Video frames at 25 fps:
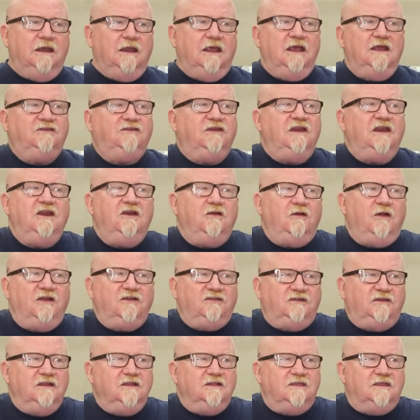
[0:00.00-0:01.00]
It's an
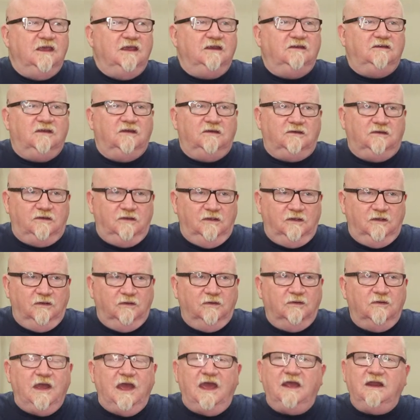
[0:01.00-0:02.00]
interesting thing to
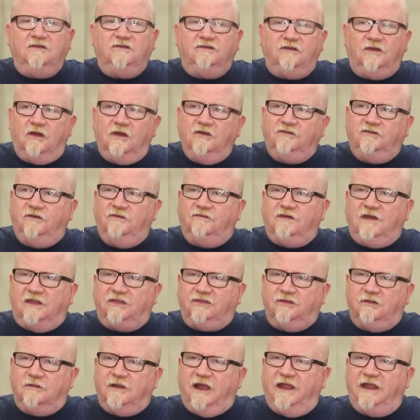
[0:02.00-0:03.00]
do, and as long as you've got
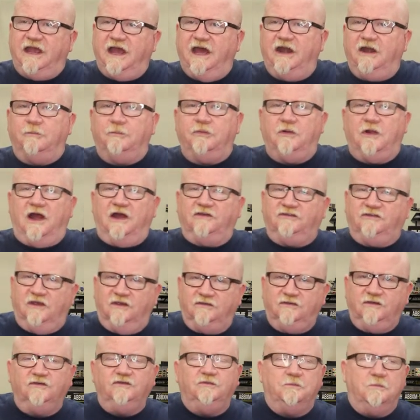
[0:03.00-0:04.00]
the right kind of
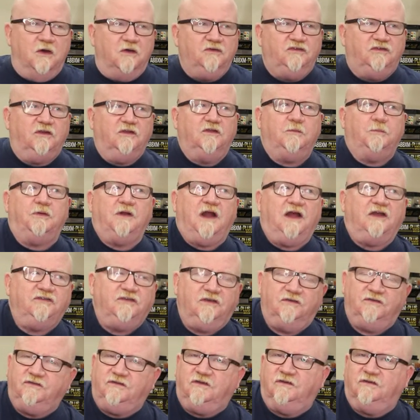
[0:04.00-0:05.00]
processors, most of the
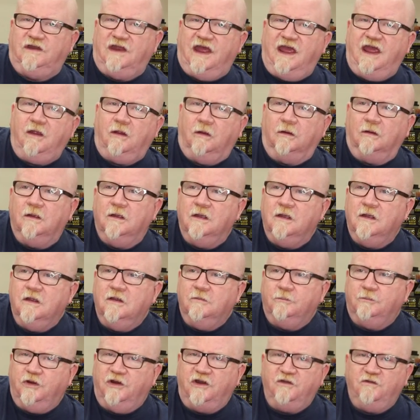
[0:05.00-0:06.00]
processors today are
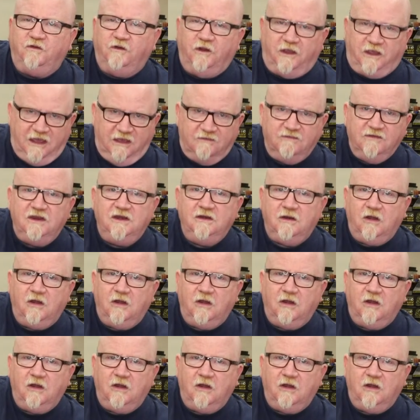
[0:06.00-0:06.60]
pretty forgiving